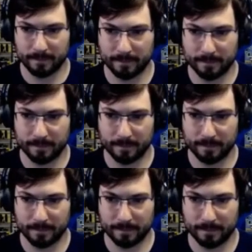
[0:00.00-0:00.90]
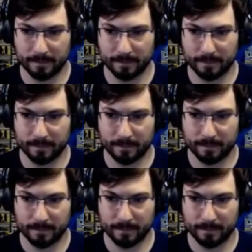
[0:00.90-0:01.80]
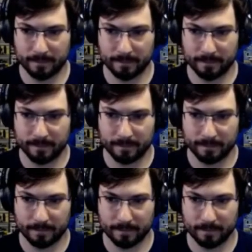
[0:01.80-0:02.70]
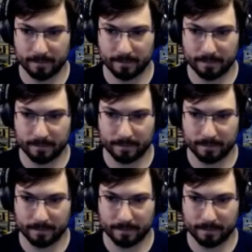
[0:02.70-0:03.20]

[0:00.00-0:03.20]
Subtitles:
(silent)